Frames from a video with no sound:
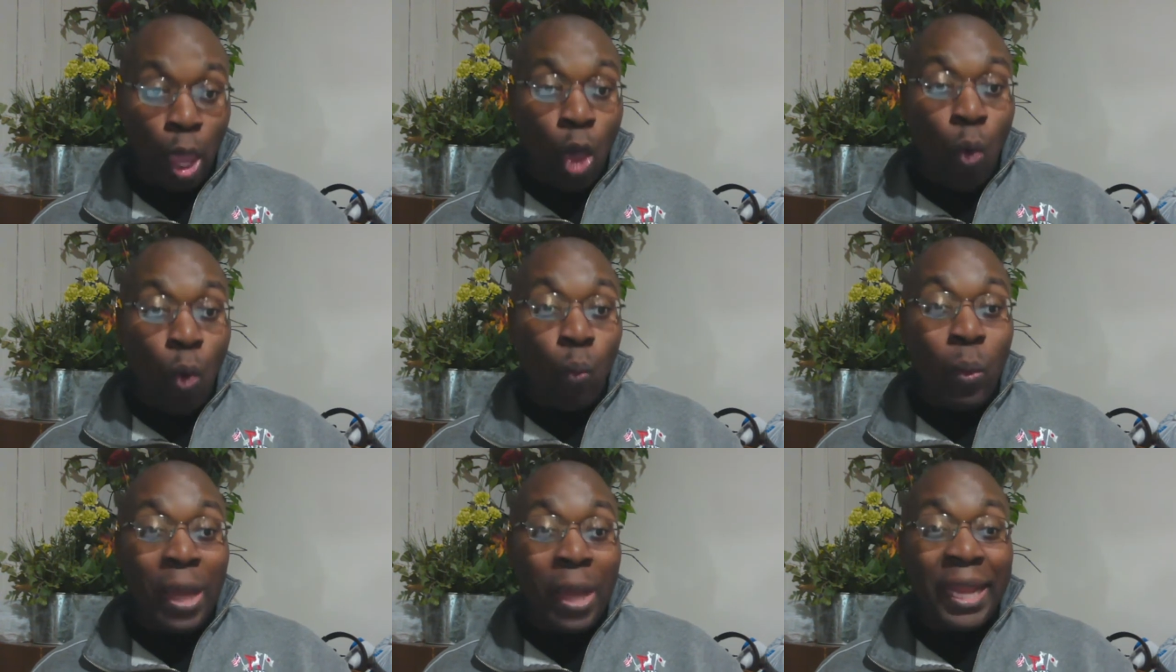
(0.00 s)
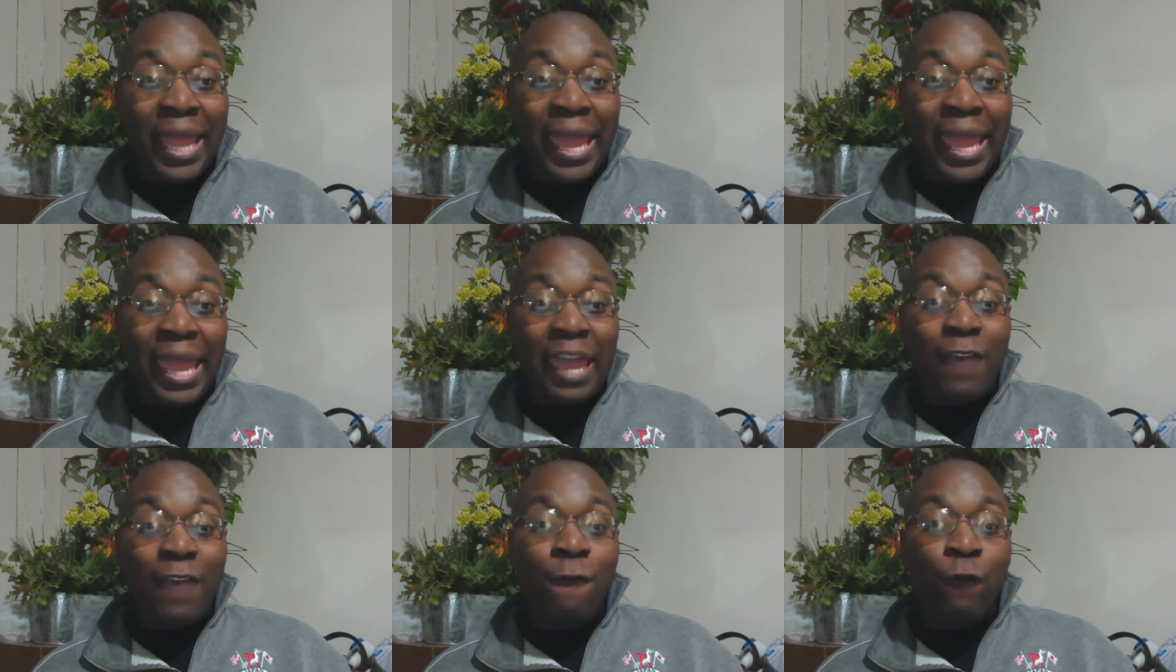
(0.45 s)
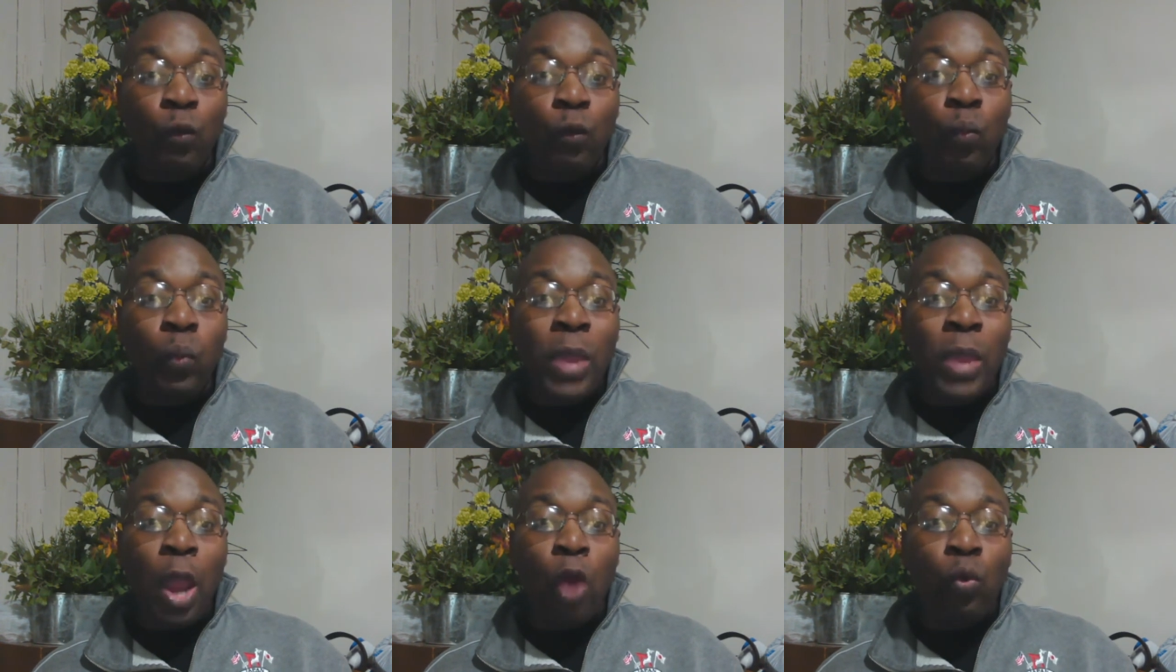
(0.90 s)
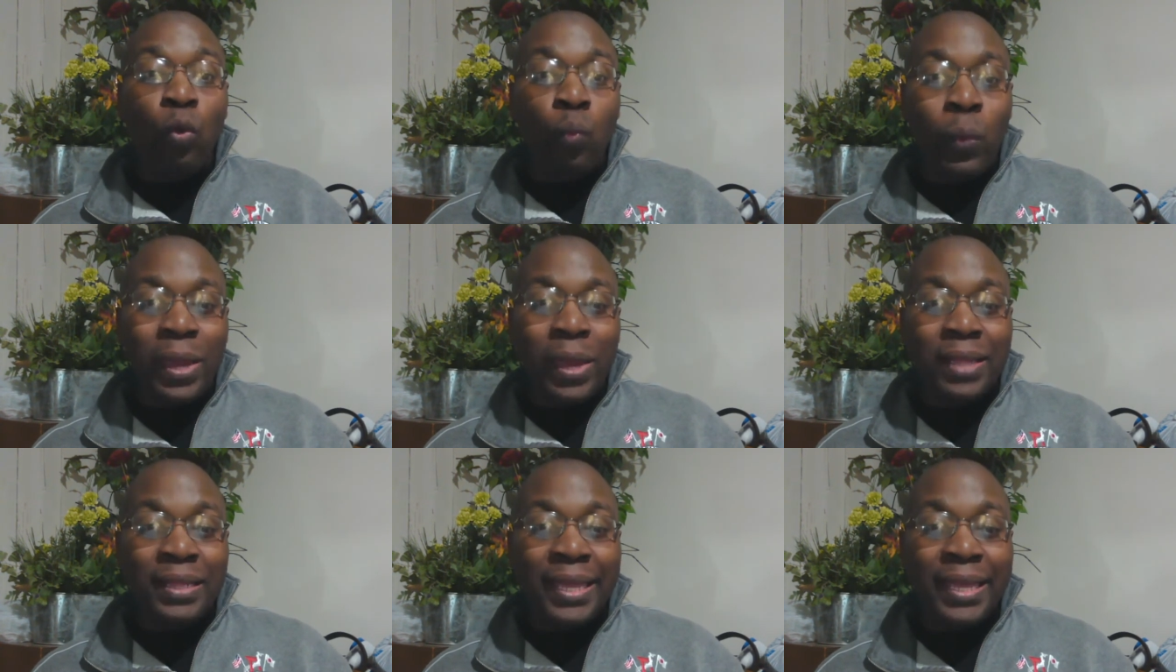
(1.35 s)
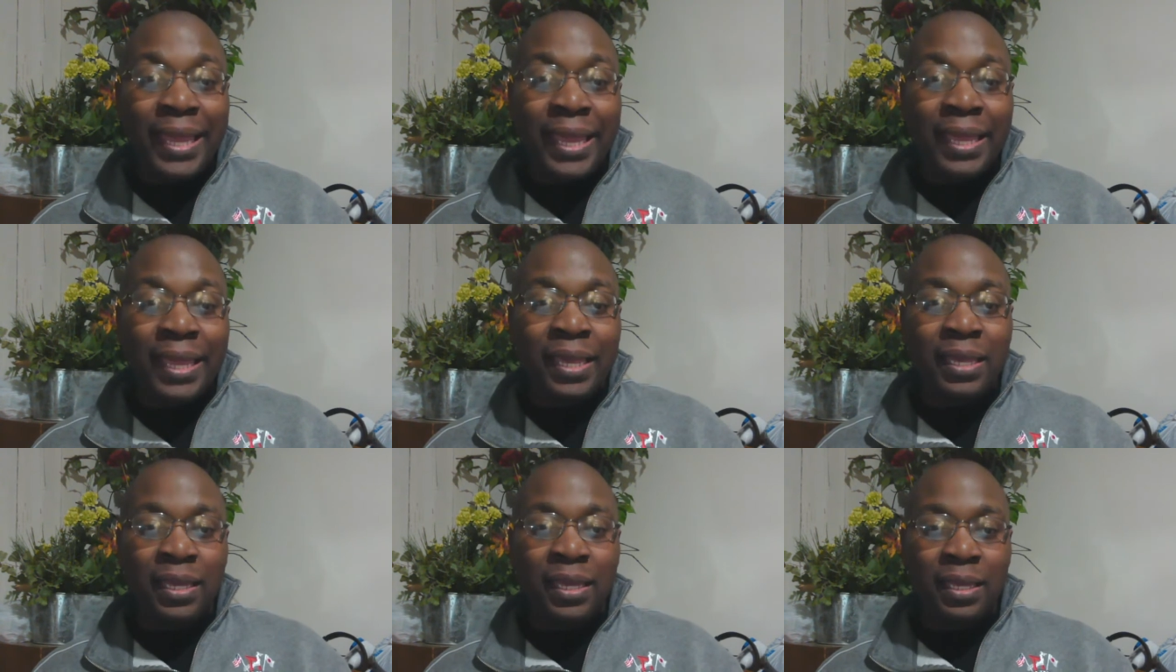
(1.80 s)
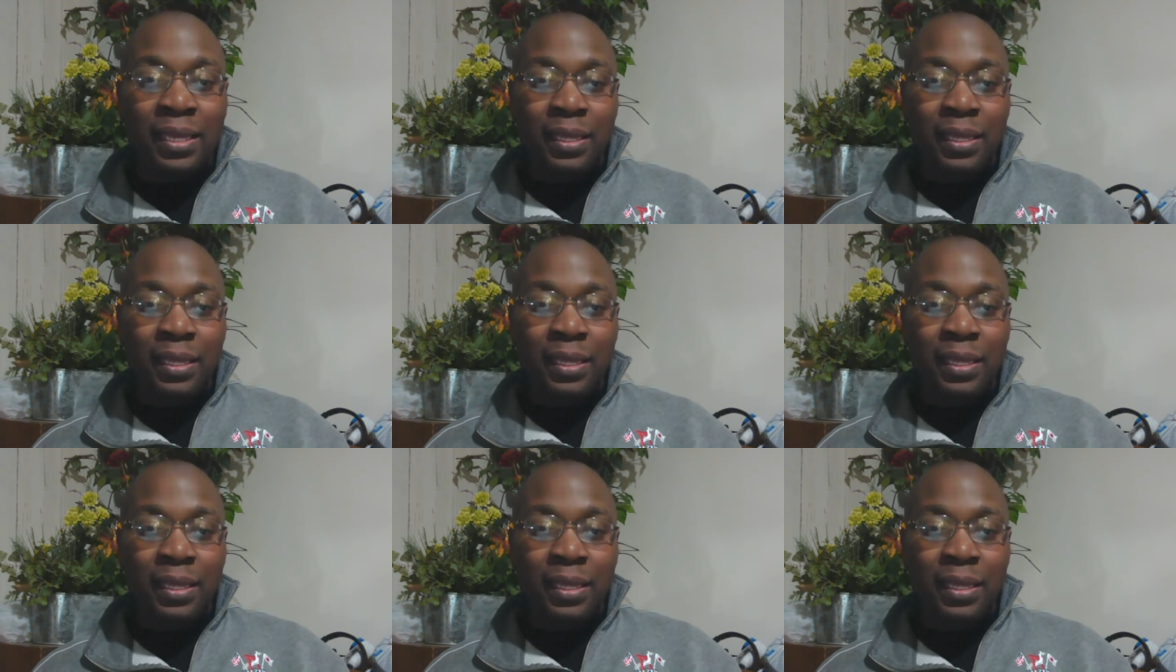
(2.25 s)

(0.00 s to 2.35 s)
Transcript: What if we are willing